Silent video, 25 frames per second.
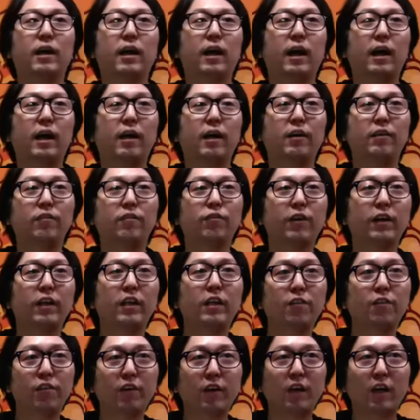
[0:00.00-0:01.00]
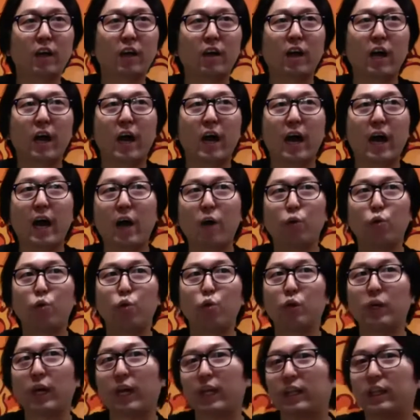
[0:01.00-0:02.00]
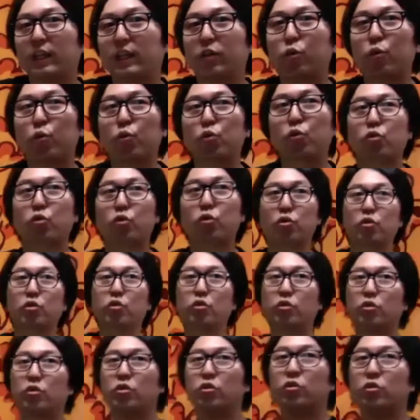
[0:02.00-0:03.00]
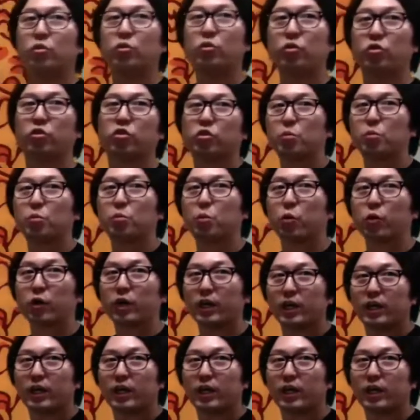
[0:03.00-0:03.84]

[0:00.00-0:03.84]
I finally figured out how to cut those uchigimori